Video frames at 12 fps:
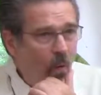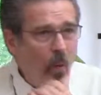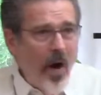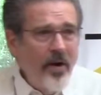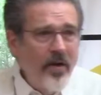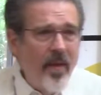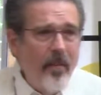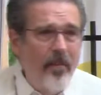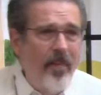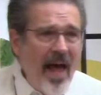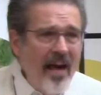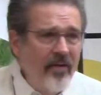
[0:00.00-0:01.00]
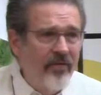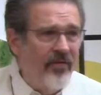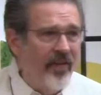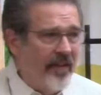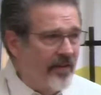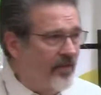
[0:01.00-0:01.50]
What are the
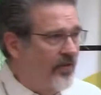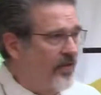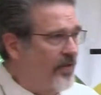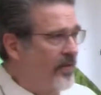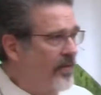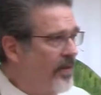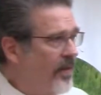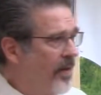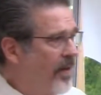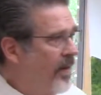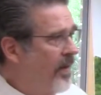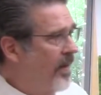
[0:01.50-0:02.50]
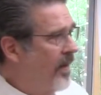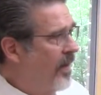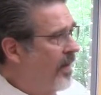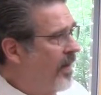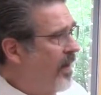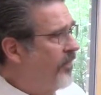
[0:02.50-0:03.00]
benefits
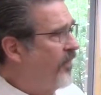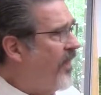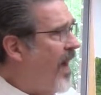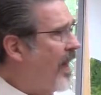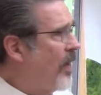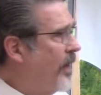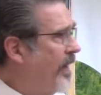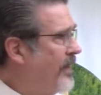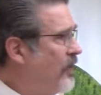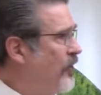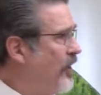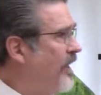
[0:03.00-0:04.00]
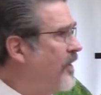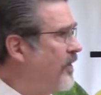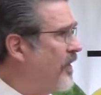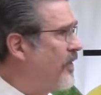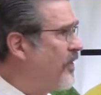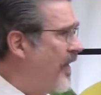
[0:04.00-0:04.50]
of following
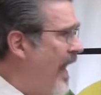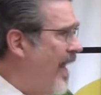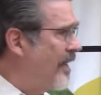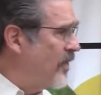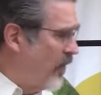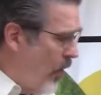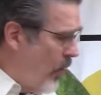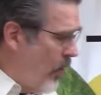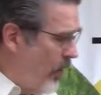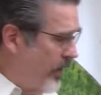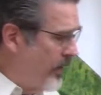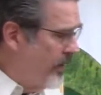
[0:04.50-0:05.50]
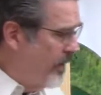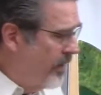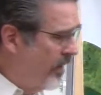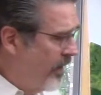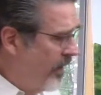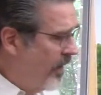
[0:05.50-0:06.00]
Jesus as Lord?
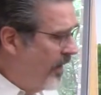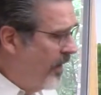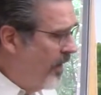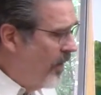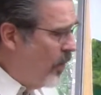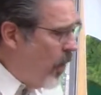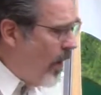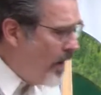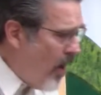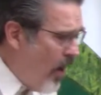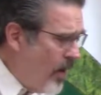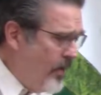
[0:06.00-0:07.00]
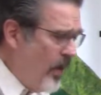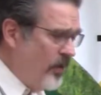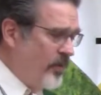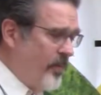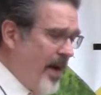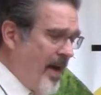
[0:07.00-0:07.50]
What are
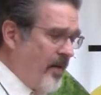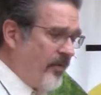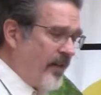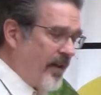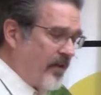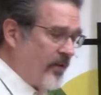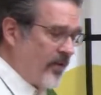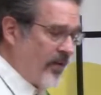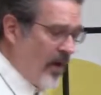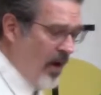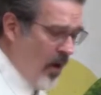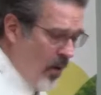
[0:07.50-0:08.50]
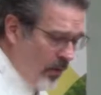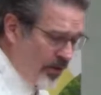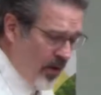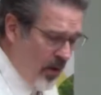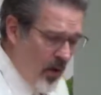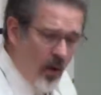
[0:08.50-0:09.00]
those benefits? Well,
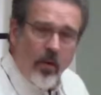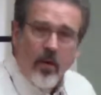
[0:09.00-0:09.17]
you know,